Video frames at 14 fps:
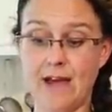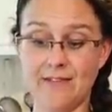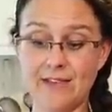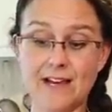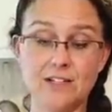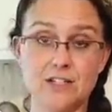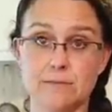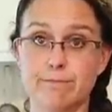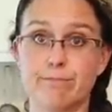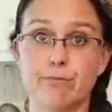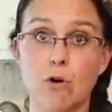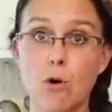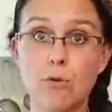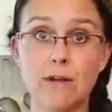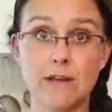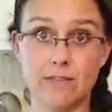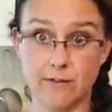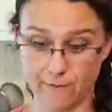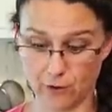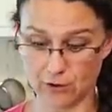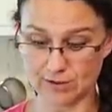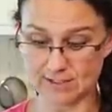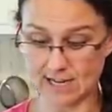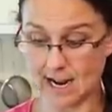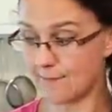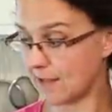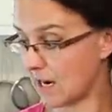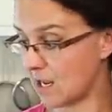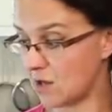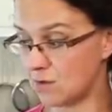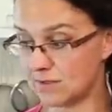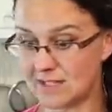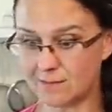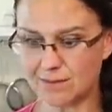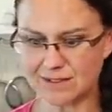I think I just broke it the first time that I used it.